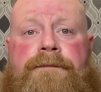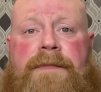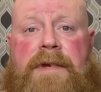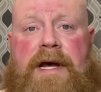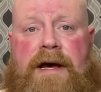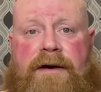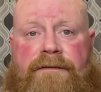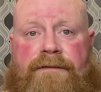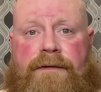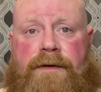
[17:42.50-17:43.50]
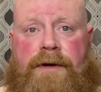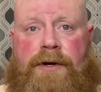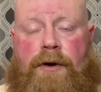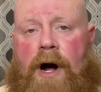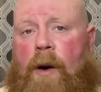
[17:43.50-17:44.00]
if
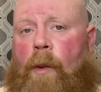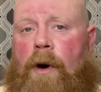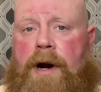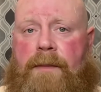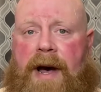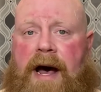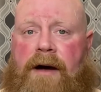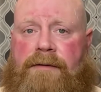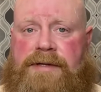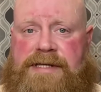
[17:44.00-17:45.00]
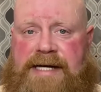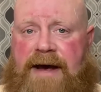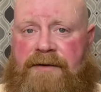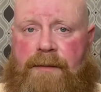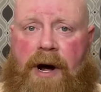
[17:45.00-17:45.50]
you're not worried about
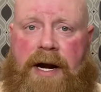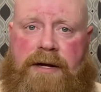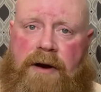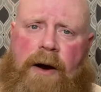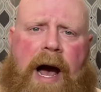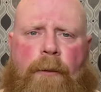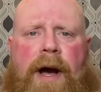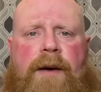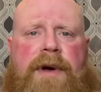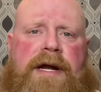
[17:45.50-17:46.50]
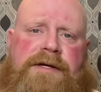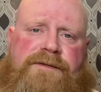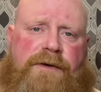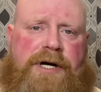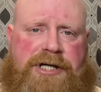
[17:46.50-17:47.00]
saving money, you know, I recommend this
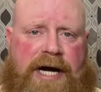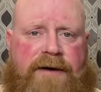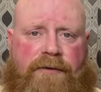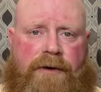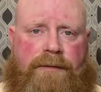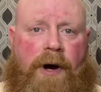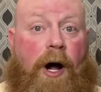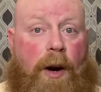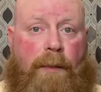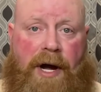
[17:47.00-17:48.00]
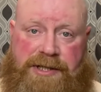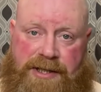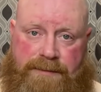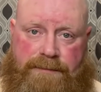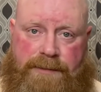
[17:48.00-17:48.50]
for a shaver on a
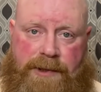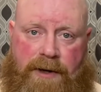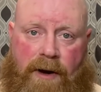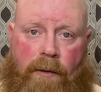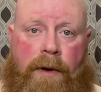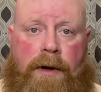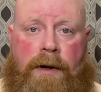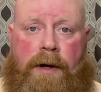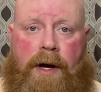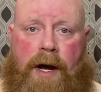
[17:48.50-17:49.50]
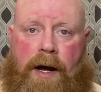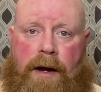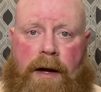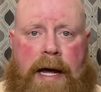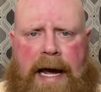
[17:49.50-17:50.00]
budget, you know.
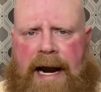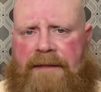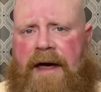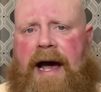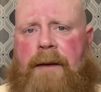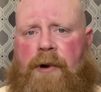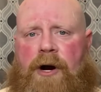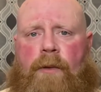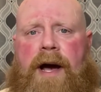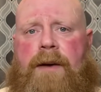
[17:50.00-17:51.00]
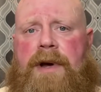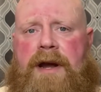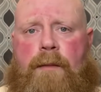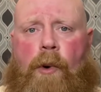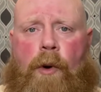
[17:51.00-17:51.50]
And I think I'm going to recommend
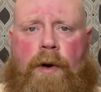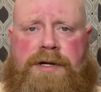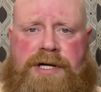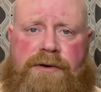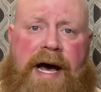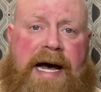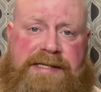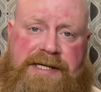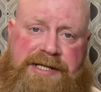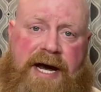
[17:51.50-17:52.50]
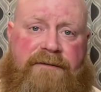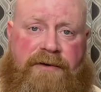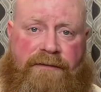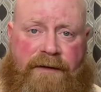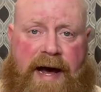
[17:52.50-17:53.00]
it more to you guys that shave
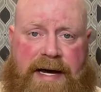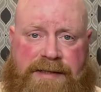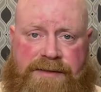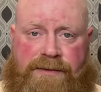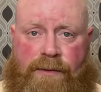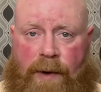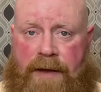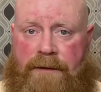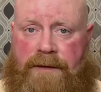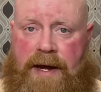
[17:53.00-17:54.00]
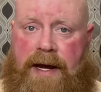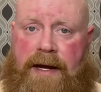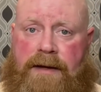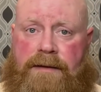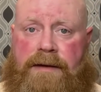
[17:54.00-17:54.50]
your face rather
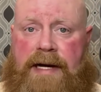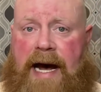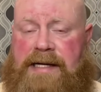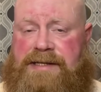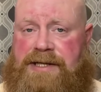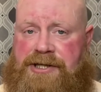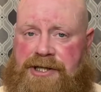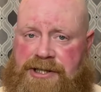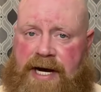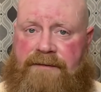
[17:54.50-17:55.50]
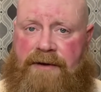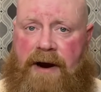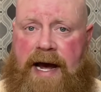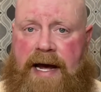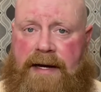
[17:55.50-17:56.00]
than guys that just shave their
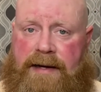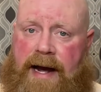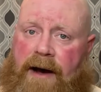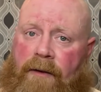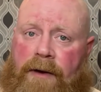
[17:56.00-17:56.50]
head. Now,